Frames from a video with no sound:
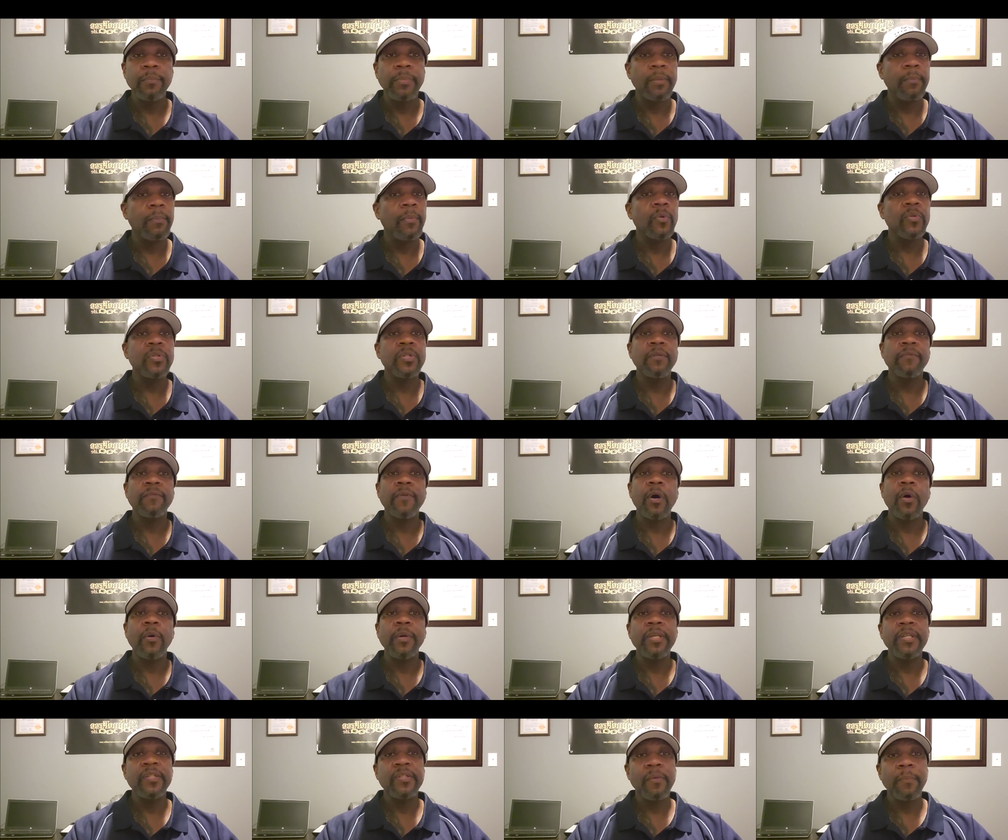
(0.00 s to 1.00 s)
but most of
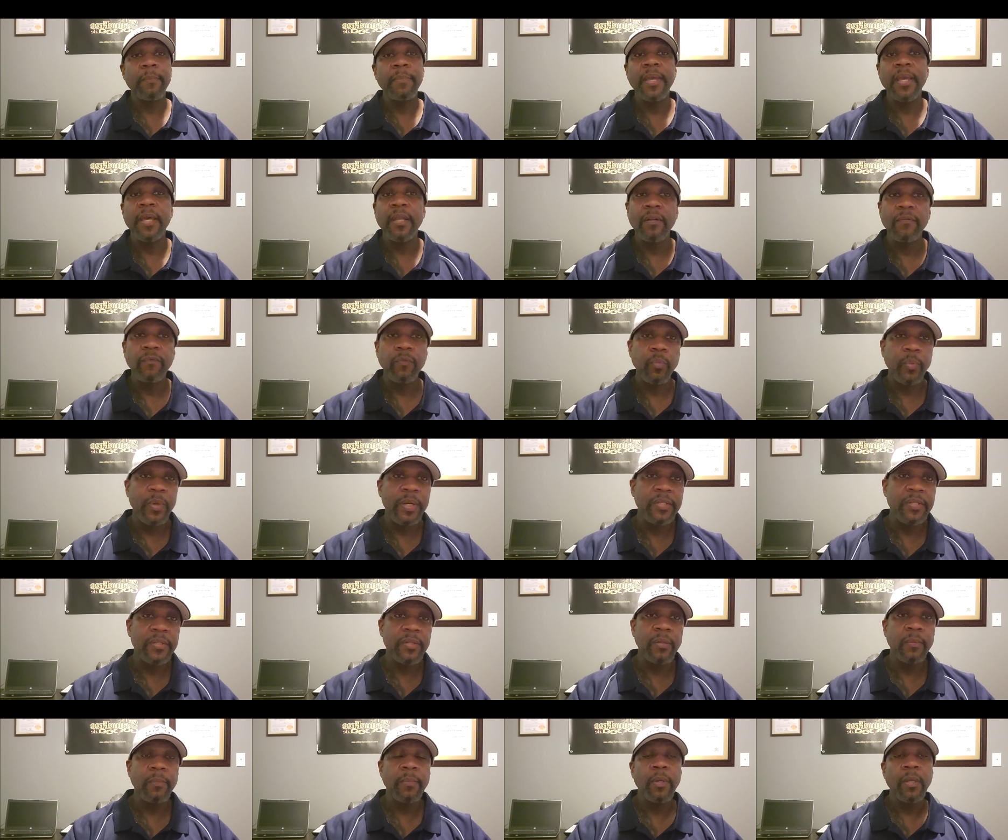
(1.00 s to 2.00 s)
all, he's a man of
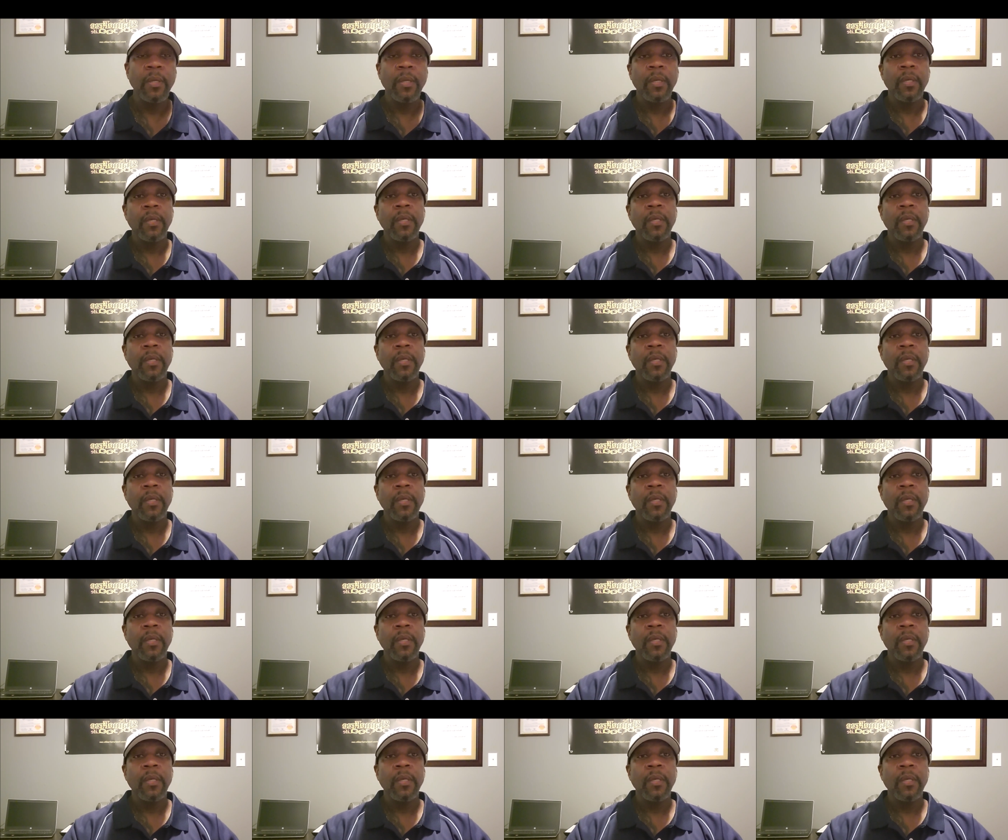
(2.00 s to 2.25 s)
wisdom.